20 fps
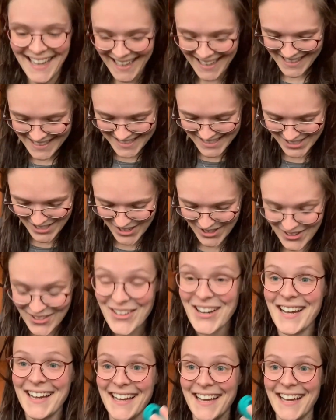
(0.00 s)
So
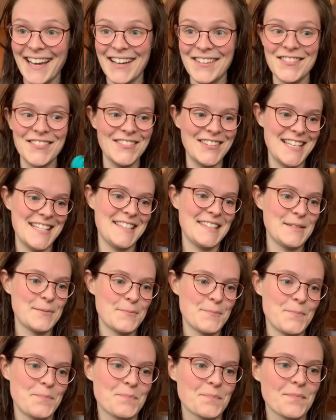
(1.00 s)
I have these.
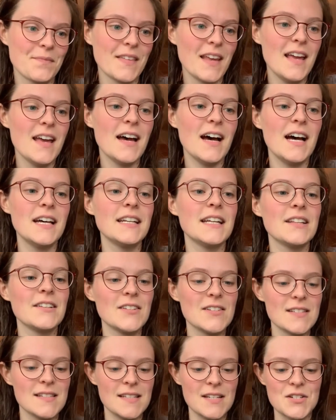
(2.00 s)
Another
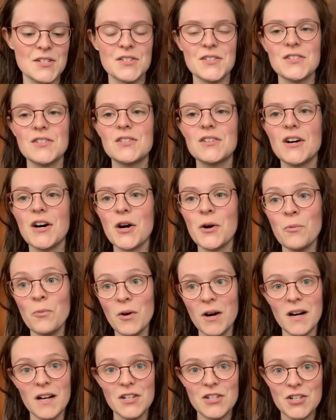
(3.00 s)
essential, a
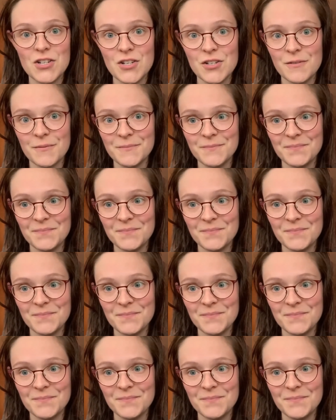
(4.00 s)
watch.